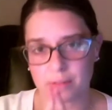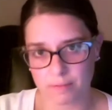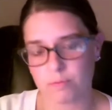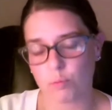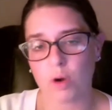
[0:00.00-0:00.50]

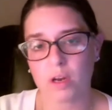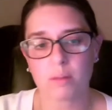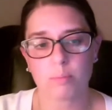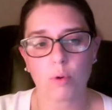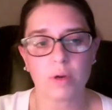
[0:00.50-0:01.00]
one of
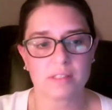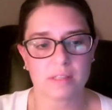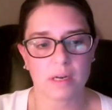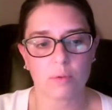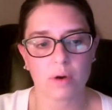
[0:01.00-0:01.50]
the points
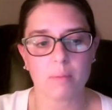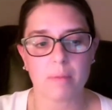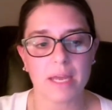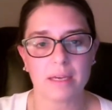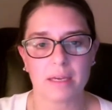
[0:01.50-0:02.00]
that I want to
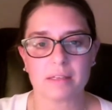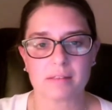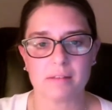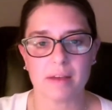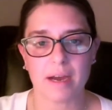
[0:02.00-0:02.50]
make
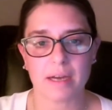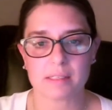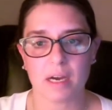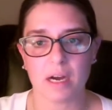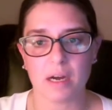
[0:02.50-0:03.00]
is that
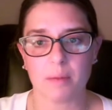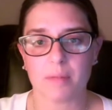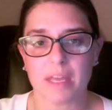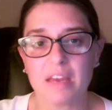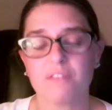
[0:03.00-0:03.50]

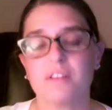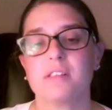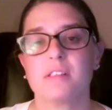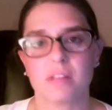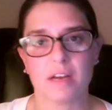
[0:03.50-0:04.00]
if this
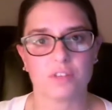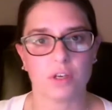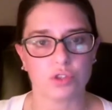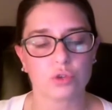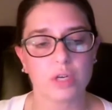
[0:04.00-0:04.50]
is left
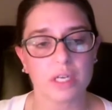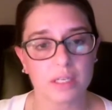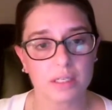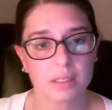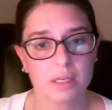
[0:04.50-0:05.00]

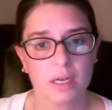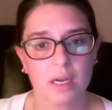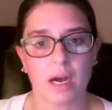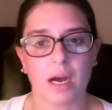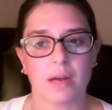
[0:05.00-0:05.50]
untreated,
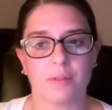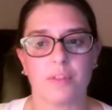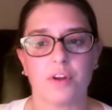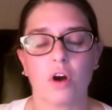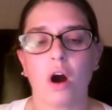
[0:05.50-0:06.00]

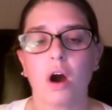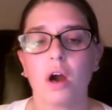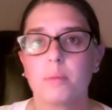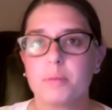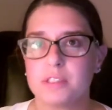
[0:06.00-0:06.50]
there
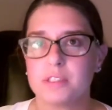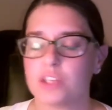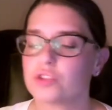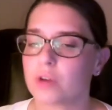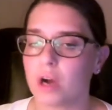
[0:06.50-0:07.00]
are
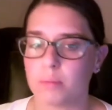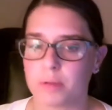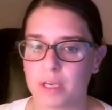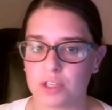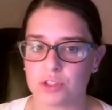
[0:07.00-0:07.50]
potential
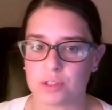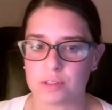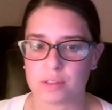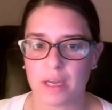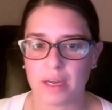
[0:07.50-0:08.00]

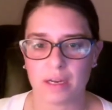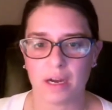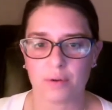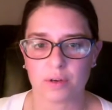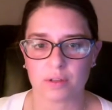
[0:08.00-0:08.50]
complications, and
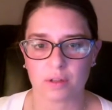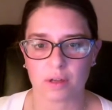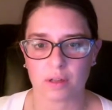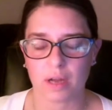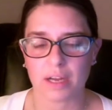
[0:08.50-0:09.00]

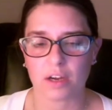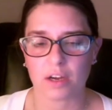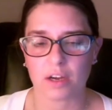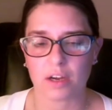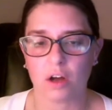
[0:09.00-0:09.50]
I
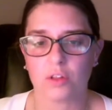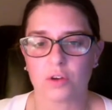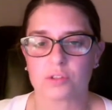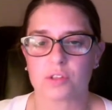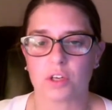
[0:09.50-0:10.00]
call
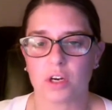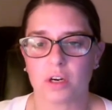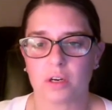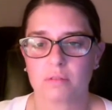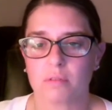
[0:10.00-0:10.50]
those the
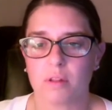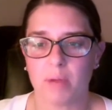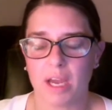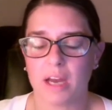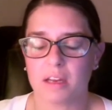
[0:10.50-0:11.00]
GERD, the
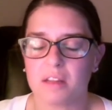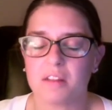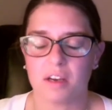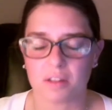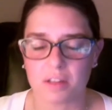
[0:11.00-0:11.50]
bad, and the
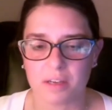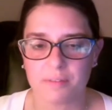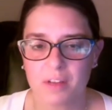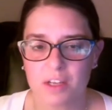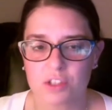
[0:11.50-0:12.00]
ugly.
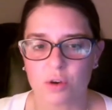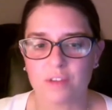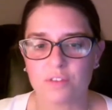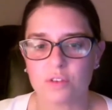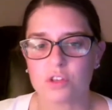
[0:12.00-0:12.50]
So
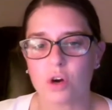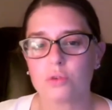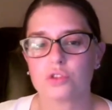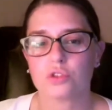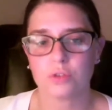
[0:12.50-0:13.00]
if you
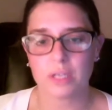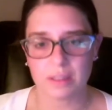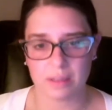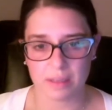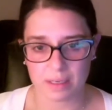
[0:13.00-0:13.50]
don't treat
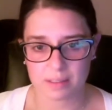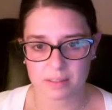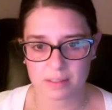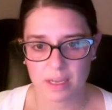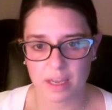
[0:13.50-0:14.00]

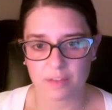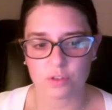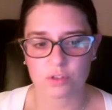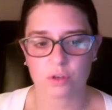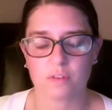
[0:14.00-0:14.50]
this, if you
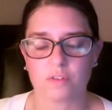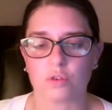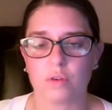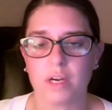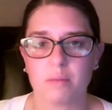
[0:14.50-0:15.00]
sort of
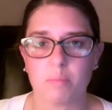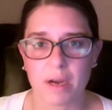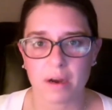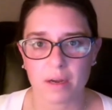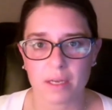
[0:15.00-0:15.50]
grin and
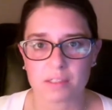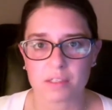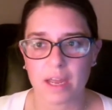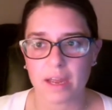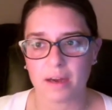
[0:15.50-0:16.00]
bear it
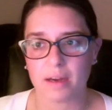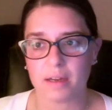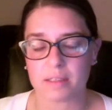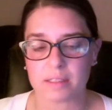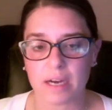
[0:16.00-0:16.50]

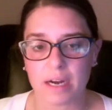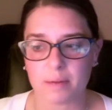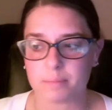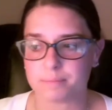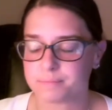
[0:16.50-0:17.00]
and
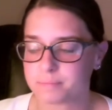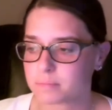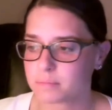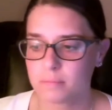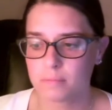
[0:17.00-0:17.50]

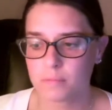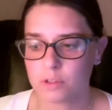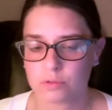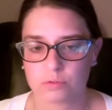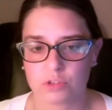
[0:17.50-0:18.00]

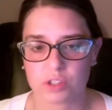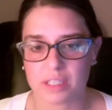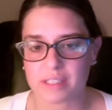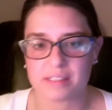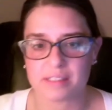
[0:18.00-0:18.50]
just
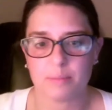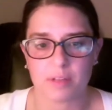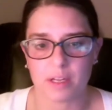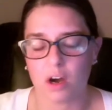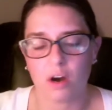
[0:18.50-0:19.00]
accept
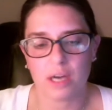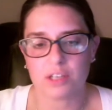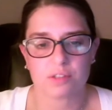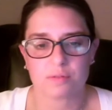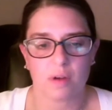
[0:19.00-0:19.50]
that, I'm
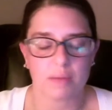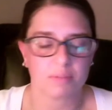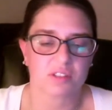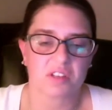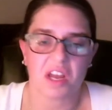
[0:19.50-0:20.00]
just
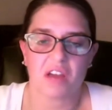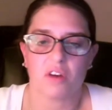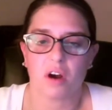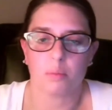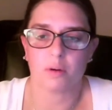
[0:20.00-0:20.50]
going to have
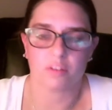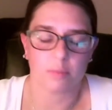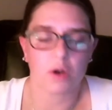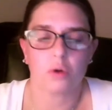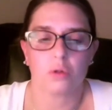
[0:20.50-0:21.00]
heartburn for my
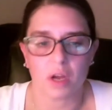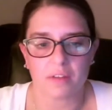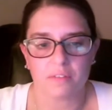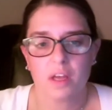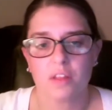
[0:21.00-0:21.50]
whole
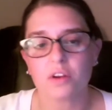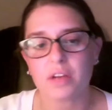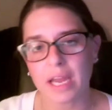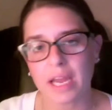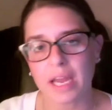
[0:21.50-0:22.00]
life, there
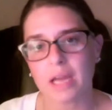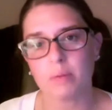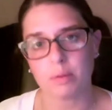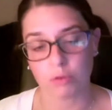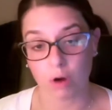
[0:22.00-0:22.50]
can
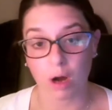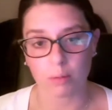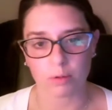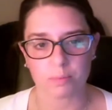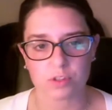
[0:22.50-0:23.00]
be
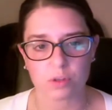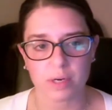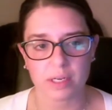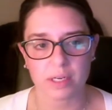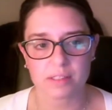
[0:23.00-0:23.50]
problems. So
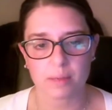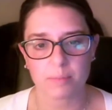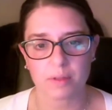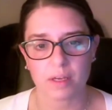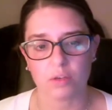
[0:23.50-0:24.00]
it is
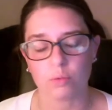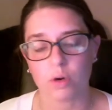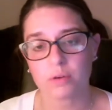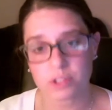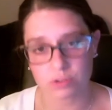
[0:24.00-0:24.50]
something that you want
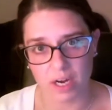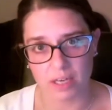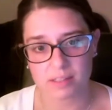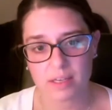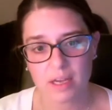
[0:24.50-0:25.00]
to
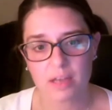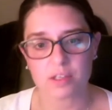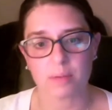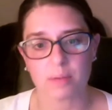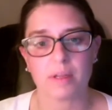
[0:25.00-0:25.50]
address,
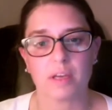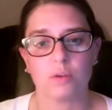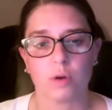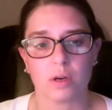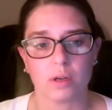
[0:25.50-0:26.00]
something that you
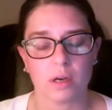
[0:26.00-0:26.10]
want to